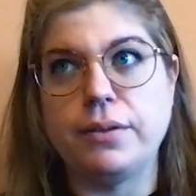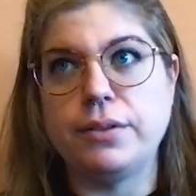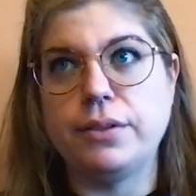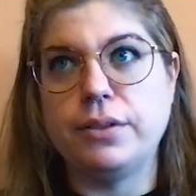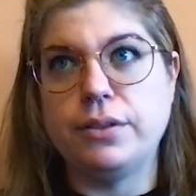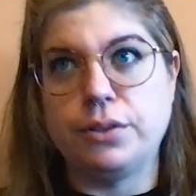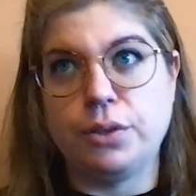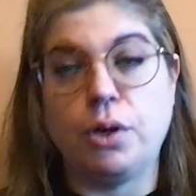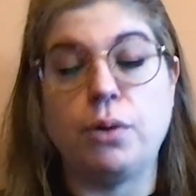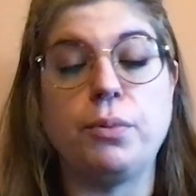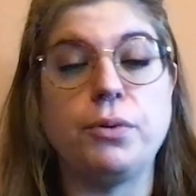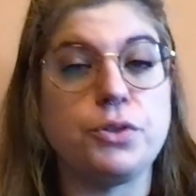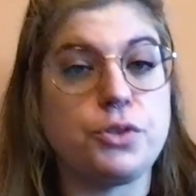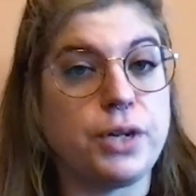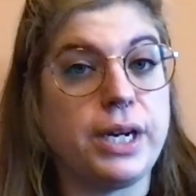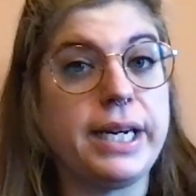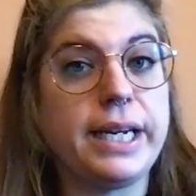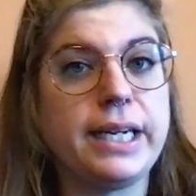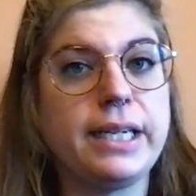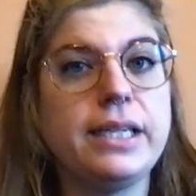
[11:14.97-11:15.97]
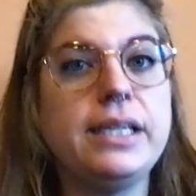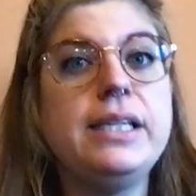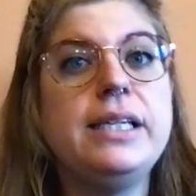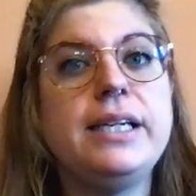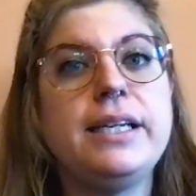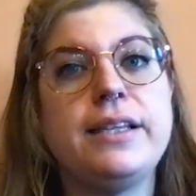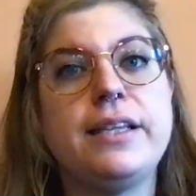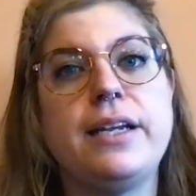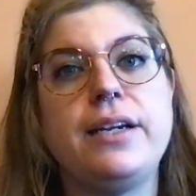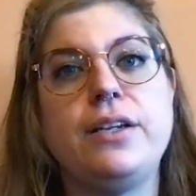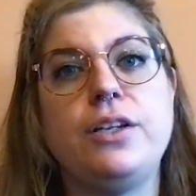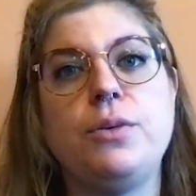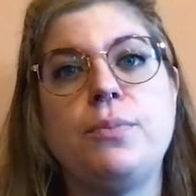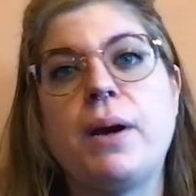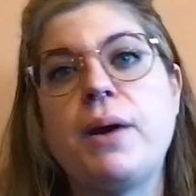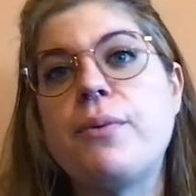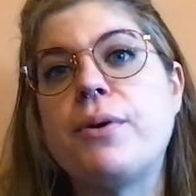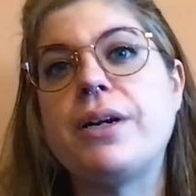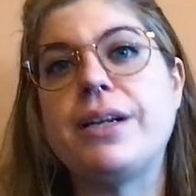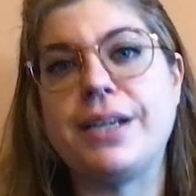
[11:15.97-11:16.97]
global trading, then you
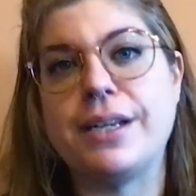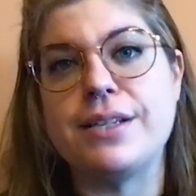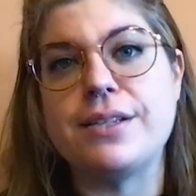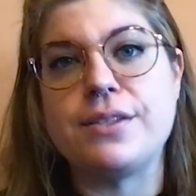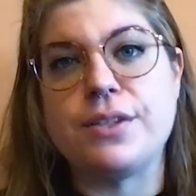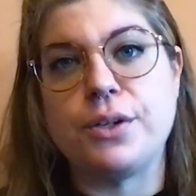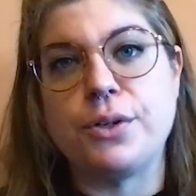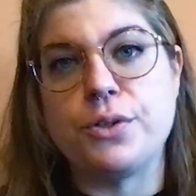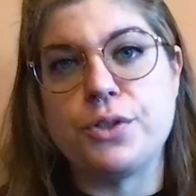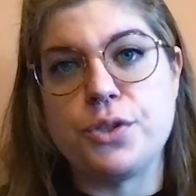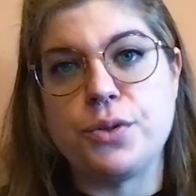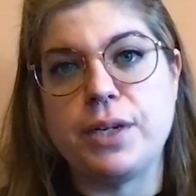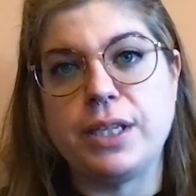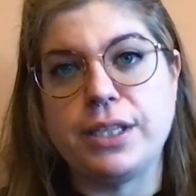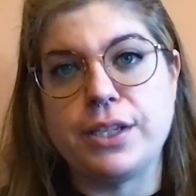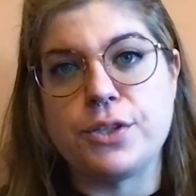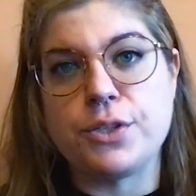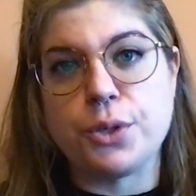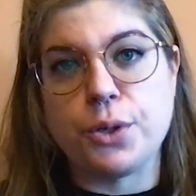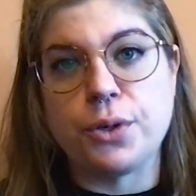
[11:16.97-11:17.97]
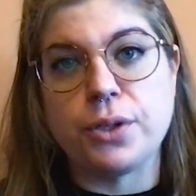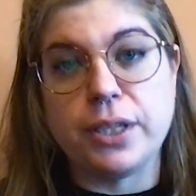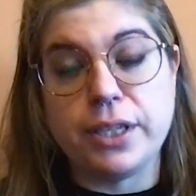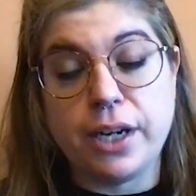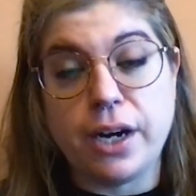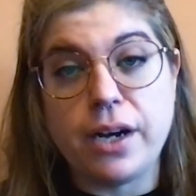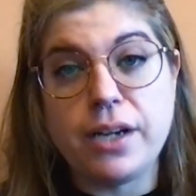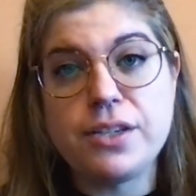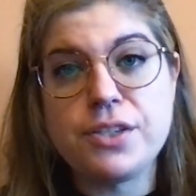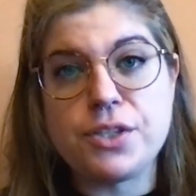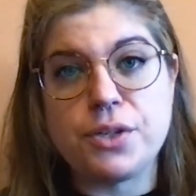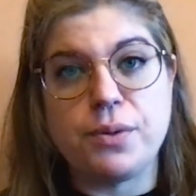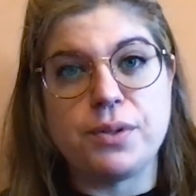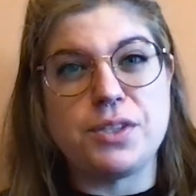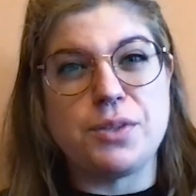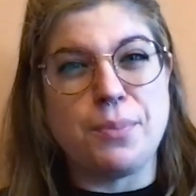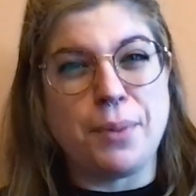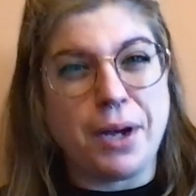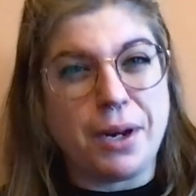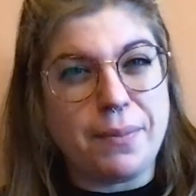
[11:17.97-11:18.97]
might want to consider doing this early on. So it's
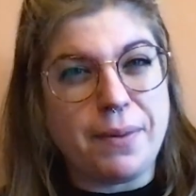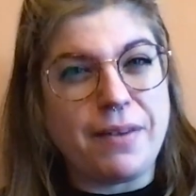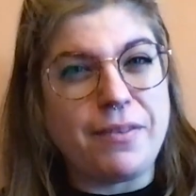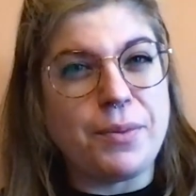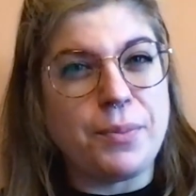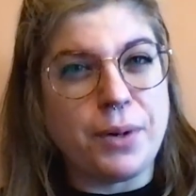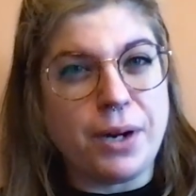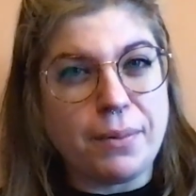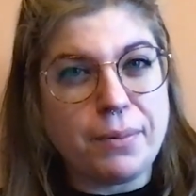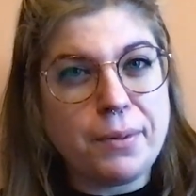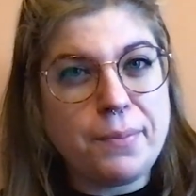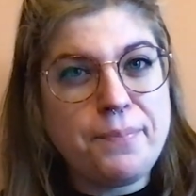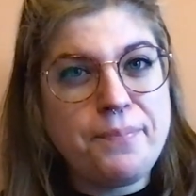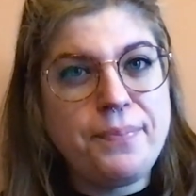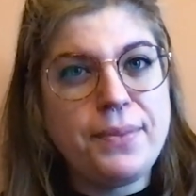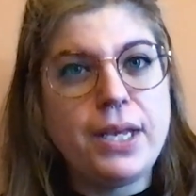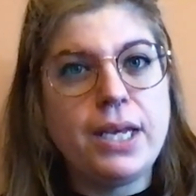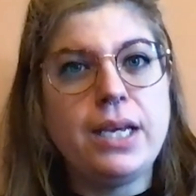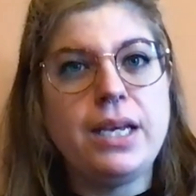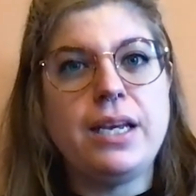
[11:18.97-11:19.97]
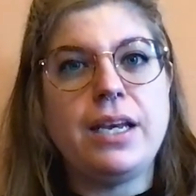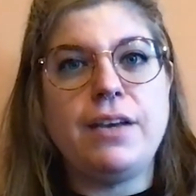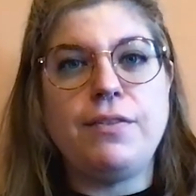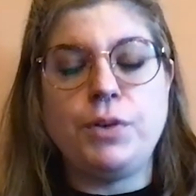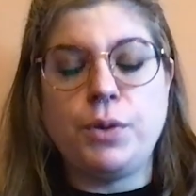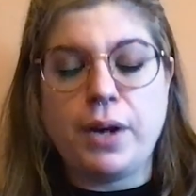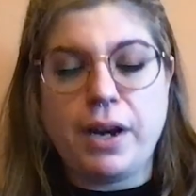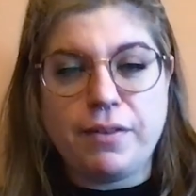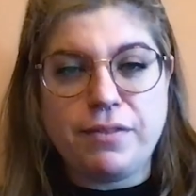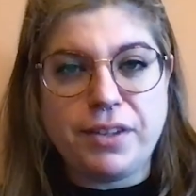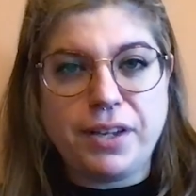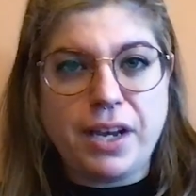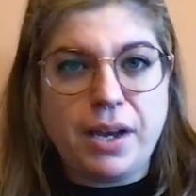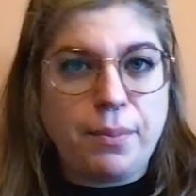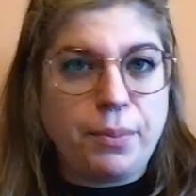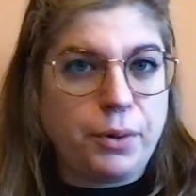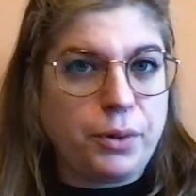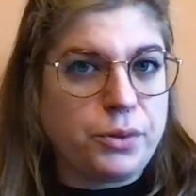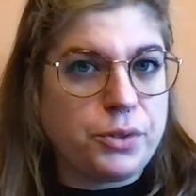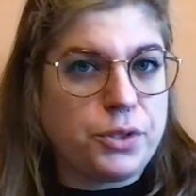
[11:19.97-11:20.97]
a bottom-heavy problem. If you have the
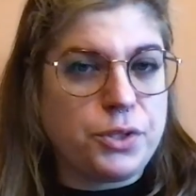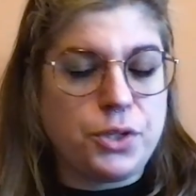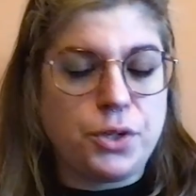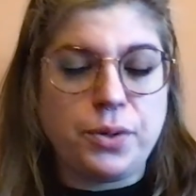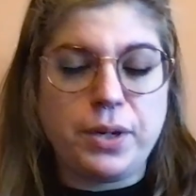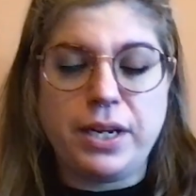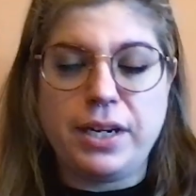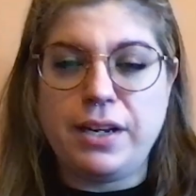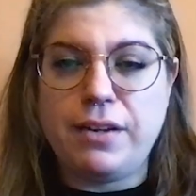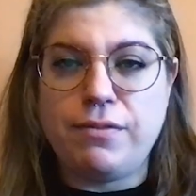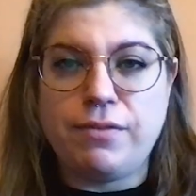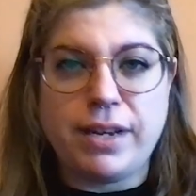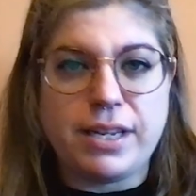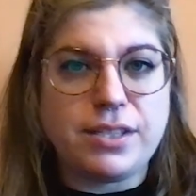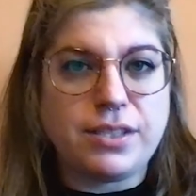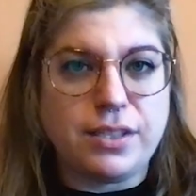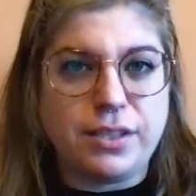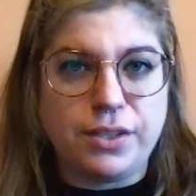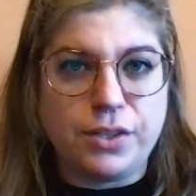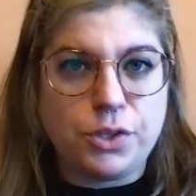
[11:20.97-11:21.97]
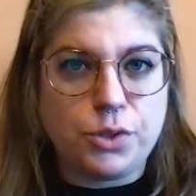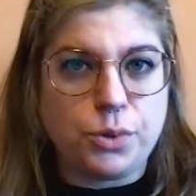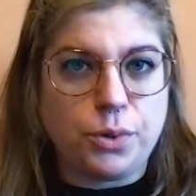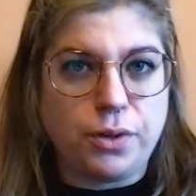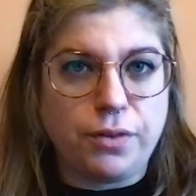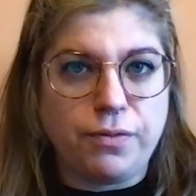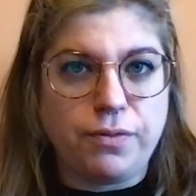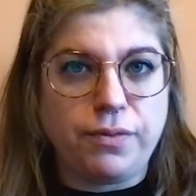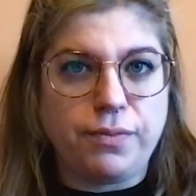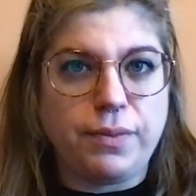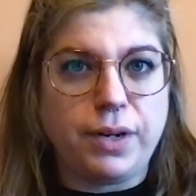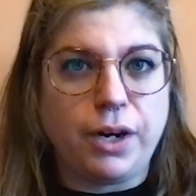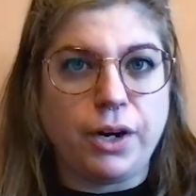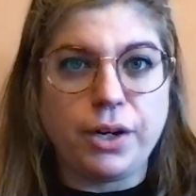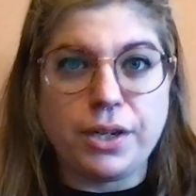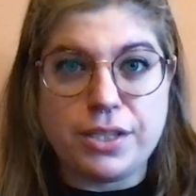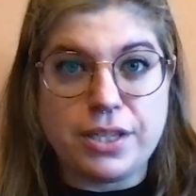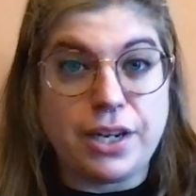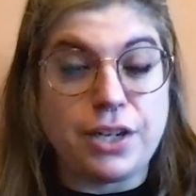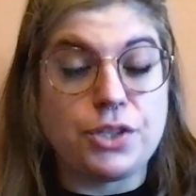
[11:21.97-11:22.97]
capital to do it, invest in this sort of
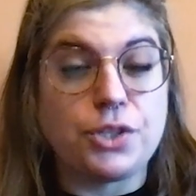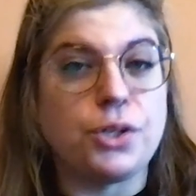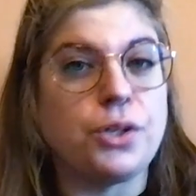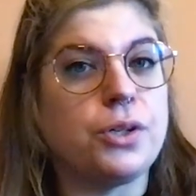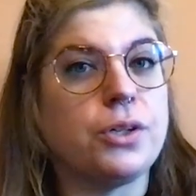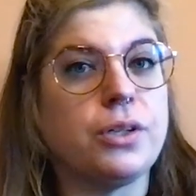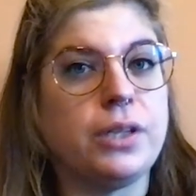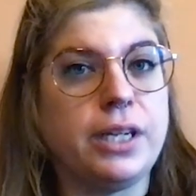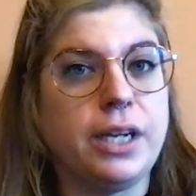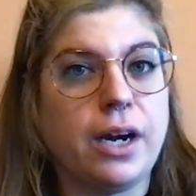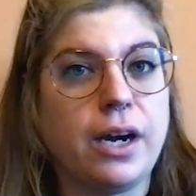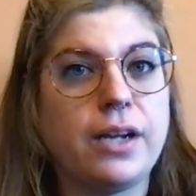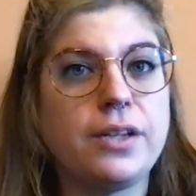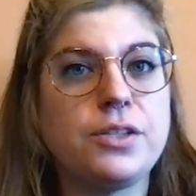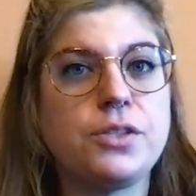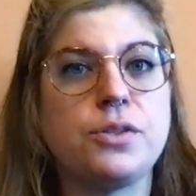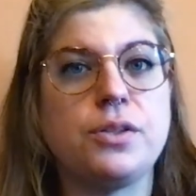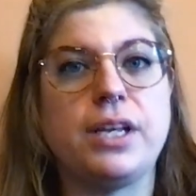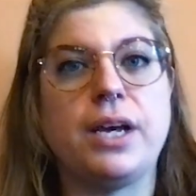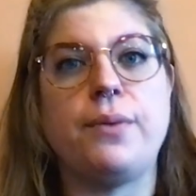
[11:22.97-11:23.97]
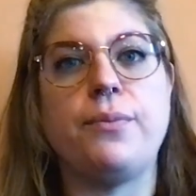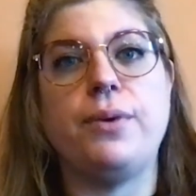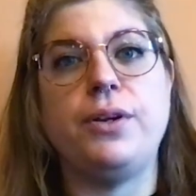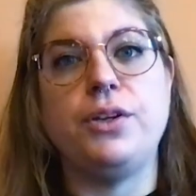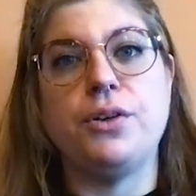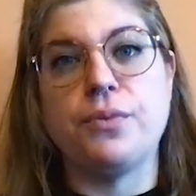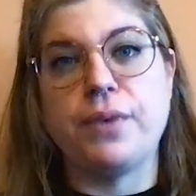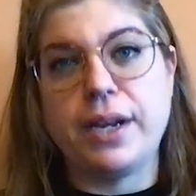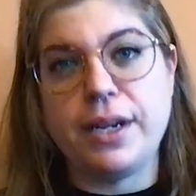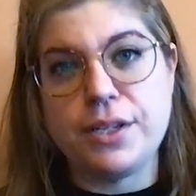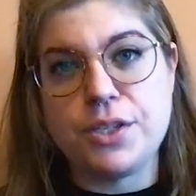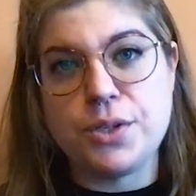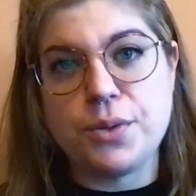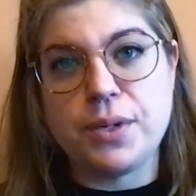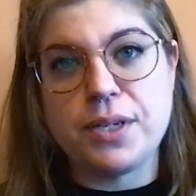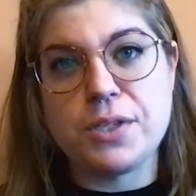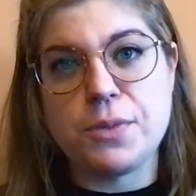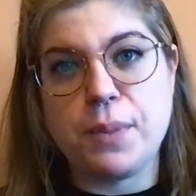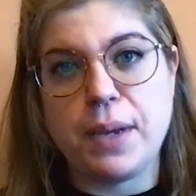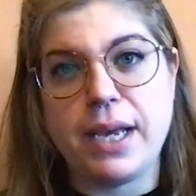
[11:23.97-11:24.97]
architecture early on so that when you're ready to
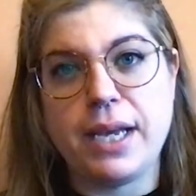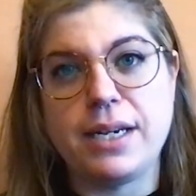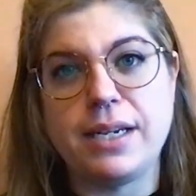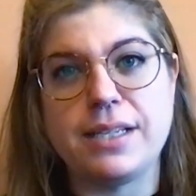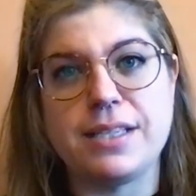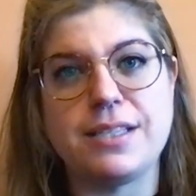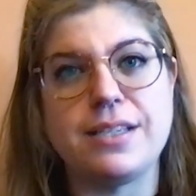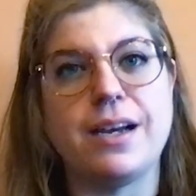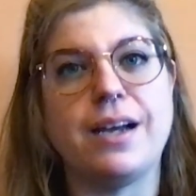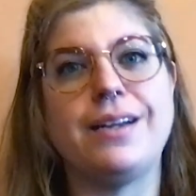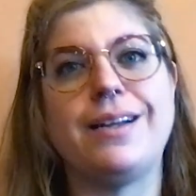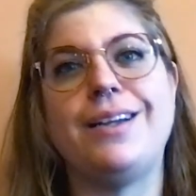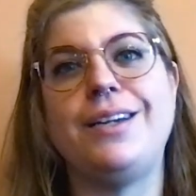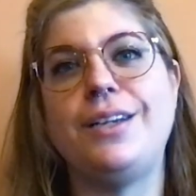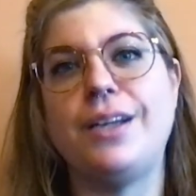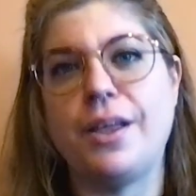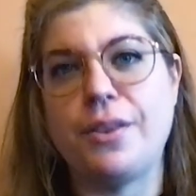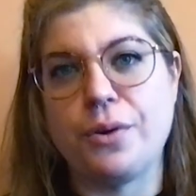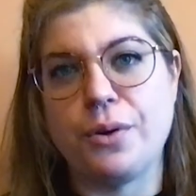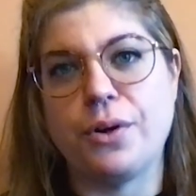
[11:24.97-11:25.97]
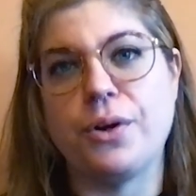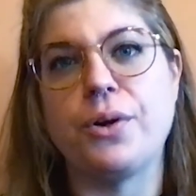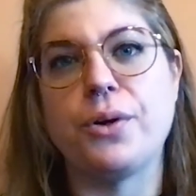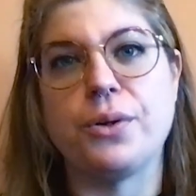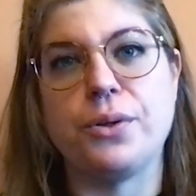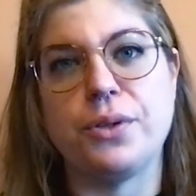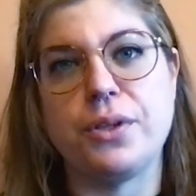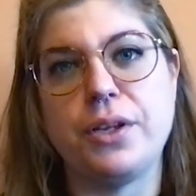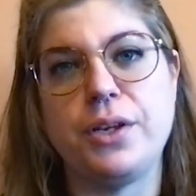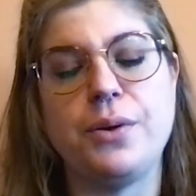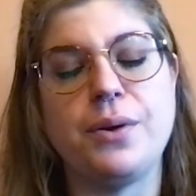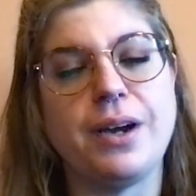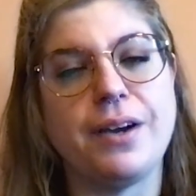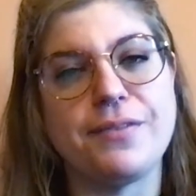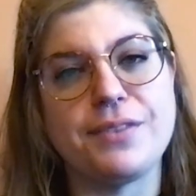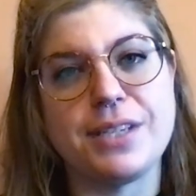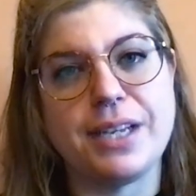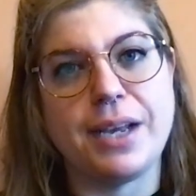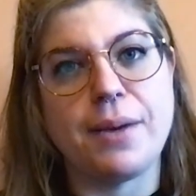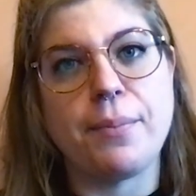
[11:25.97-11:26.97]
expand, it's not another hurdle that you have
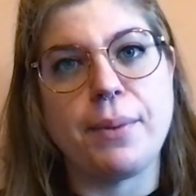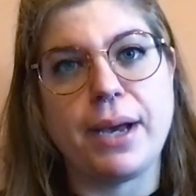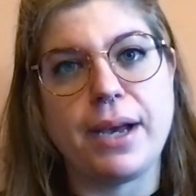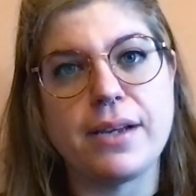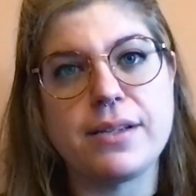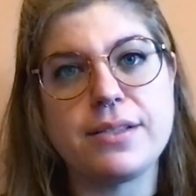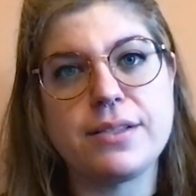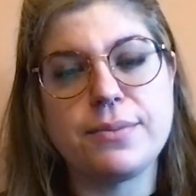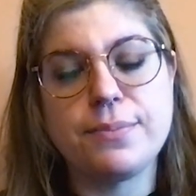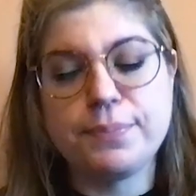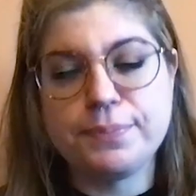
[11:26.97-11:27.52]
to get past.